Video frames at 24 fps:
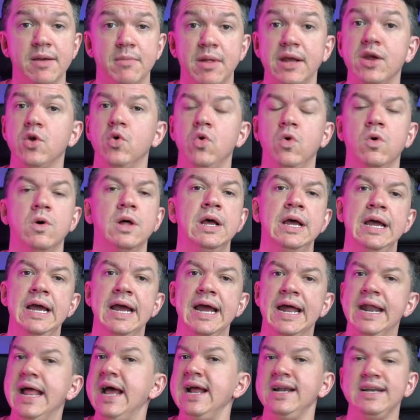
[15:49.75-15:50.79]
I'm like, cool.
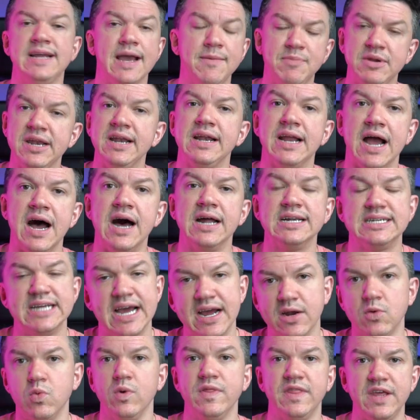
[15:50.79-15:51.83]
And I had kept in
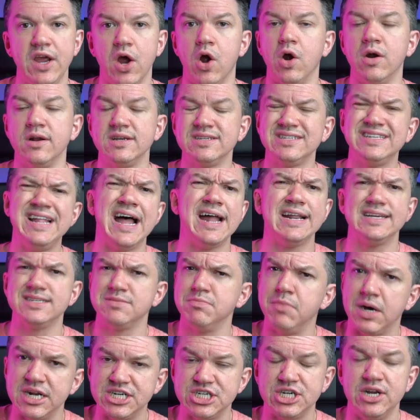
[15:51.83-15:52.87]
contact with the artist, not as
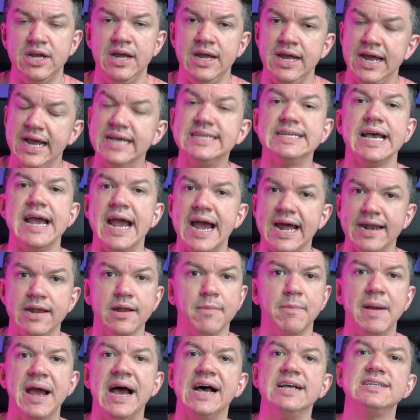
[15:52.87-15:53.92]
much as I had in the
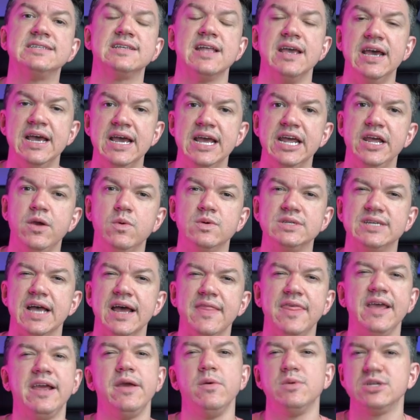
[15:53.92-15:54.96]
past. He was, I
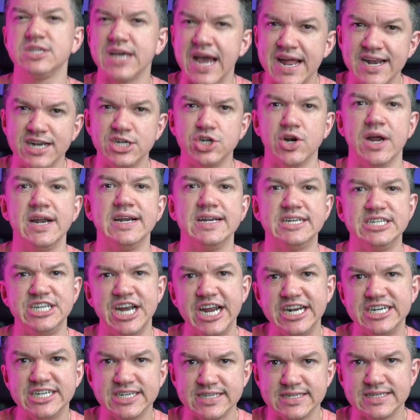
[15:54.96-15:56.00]
think he was kind of trying to
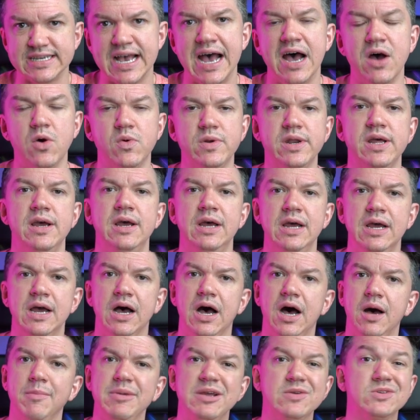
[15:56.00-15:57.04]
change his sound.
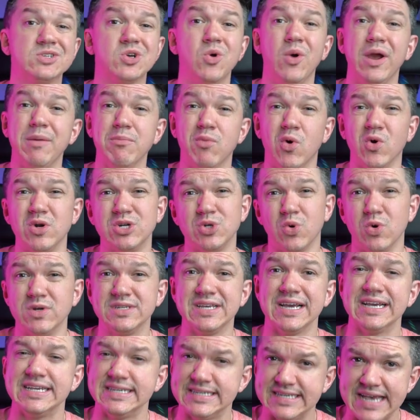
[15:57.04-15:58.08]
Um, he was going more towards
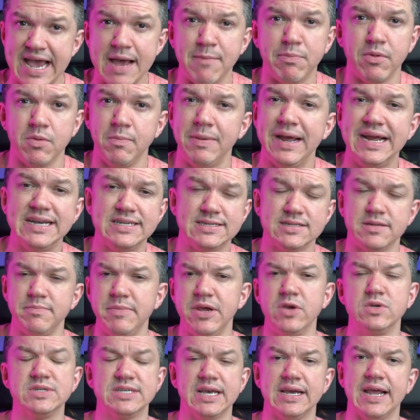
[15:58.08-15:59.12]
like sample-based
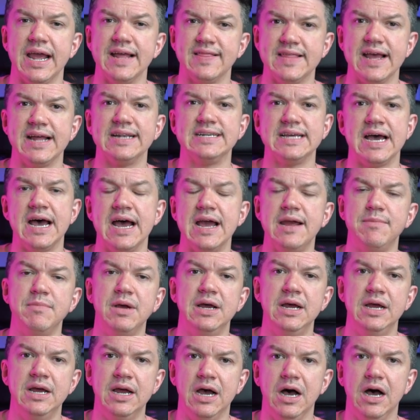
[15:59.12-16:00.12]
music at that time.